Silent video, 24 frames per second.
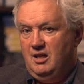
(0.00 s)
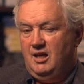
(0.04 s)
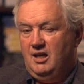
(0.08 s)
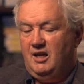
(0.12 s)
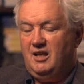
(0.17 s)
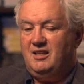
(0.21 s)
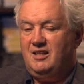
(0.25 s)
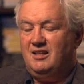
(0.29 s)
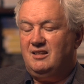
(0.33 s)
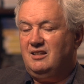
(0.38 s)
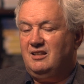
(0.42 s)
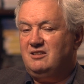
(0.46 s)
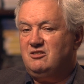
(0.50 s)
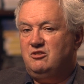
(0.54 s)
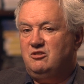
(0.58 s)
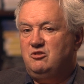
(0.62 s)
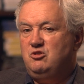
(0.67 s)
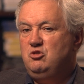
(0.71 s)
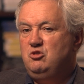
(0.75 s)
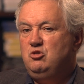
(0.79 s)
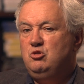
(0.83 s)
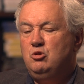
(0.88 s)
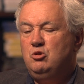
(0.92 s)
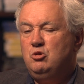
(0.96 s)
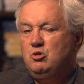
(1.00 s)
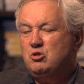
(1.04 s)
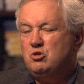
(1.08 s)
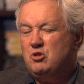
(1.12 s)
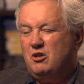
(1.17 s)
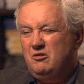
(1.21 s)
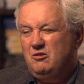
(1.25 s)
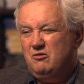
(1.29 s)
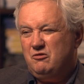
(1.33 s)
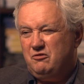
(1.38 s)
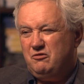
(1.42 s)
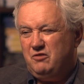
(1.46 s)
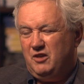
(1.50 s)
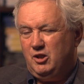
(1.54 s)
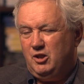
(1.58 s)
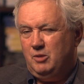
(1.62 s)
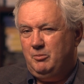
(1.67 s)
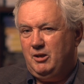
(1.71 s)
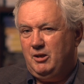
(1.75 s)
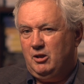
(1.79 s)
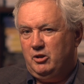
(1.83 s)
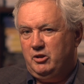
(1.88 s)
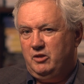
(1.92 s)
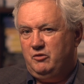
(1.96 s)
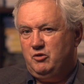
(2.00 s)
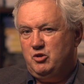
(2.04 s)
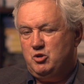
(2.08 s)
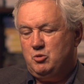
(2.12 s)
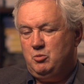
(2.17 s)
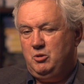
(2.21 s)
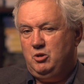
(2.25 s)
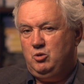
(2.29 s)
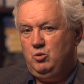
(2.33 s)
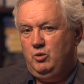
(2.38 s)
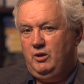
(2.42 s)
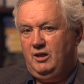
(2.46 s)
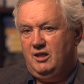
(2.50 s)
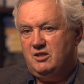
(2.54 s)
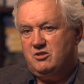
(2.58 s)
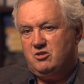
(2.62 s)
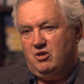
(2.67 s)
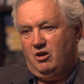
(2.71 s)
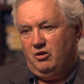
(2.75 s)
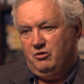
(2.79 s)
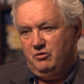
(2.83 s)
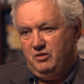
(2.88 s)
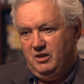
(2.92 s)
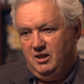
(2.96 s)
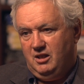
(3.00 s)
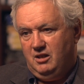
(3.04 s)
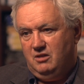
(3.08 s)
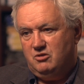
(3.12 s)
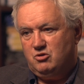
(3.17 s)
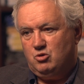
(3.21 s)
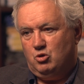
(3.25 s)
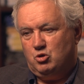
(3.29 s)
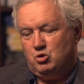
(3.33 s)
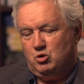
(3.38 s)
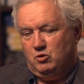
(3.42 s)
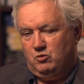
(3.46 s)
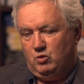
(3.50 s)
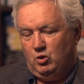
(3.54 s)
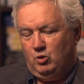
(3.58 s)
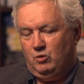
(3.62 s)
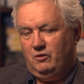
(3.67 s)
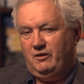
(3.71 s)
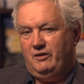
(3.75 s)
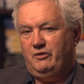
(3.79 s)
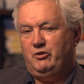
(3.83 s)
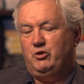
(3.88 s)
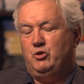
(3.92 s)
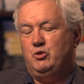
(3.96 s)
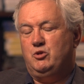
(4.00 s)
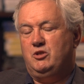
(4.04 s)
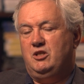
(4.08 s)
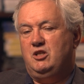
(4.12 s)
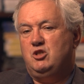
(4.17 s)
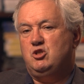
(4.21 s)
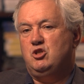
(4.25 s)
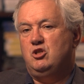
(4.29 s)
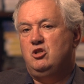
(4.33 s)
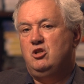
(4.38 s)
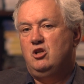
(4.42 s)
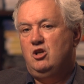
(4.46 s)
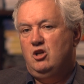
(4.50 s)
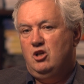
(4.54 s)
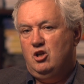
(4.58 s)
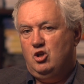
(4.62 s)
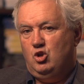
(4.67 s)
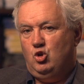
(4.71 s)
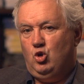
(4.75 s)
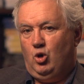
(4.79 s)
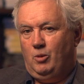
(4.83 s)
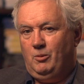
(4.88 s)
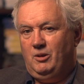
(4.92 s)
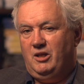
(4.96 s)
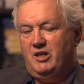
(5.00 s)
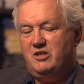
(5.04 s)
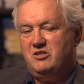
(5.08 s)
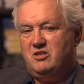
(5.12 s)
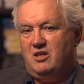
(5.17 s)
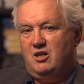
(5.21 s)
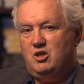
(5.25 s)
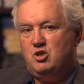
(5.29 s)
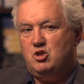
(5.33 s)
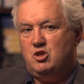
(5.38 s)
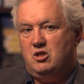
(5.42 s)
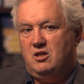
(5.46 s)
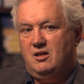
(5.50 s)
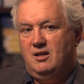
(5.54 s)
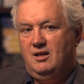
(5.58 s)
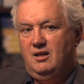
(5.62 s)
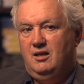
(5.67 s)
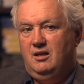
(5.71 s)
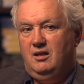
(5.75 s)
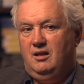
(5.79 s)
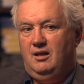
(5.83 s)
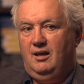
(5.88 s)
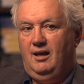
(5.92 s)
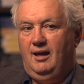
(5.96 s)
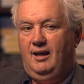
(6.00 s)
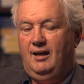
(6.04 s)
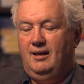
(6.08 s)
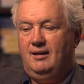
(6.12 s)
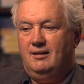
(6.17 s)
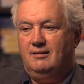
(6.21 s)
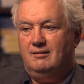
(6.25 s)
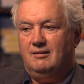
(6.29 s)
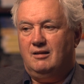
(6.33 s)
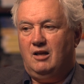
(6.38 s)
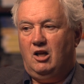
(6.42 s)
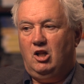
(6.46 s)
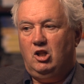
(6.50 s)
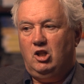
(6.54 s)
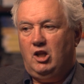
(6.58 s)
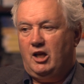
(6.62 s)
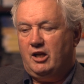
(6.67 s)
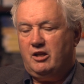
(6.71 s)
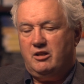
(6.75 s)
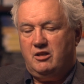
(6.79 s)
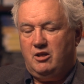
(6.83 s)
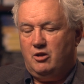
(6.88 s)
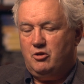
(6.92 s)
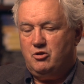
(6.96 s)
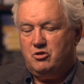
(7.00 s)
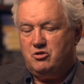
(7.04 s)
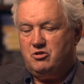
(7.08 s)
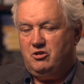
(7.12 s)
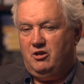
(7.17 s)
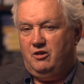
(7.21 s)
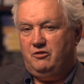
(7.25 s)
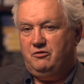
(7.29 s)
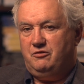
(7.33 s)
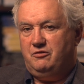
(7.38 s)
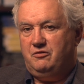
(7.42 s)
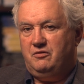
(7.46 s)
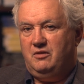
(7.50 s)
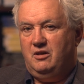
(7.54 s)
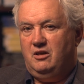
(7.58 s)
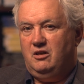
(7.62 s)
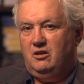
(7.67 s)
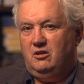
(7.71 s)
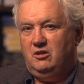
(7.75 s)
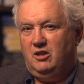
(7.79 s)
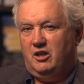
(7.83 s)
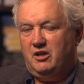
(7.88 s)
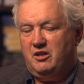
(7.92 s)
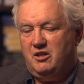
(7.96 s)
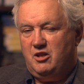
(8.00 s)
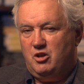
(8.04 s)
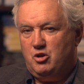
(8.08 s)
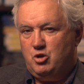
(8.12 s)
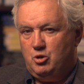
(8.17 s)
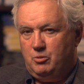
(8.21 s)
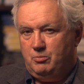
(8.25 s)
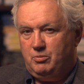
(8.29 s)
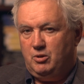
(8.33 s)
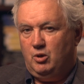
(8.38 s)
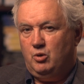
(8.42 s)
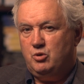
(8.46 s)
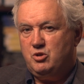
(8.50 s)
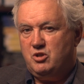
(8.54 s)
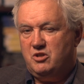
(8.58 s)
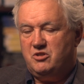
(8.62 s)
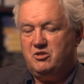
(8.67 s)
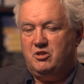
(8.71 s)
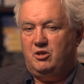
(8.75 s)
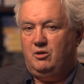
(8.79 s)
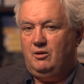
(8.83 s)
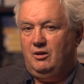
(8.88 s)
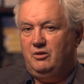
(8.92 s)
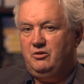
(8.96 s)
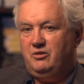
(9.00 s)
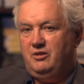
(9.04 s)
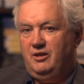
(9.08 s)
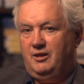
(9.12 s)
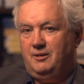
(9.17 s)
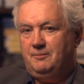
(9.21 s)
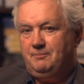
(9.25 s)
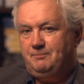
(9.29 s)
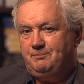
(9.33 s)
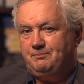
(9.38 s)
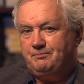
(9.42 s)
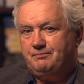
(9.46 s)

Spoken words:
And I think that's a huge and fundamental difference between SRV, social role valorization, normalization, and a lot of the other stuff, a lot of the other approaches that are out there.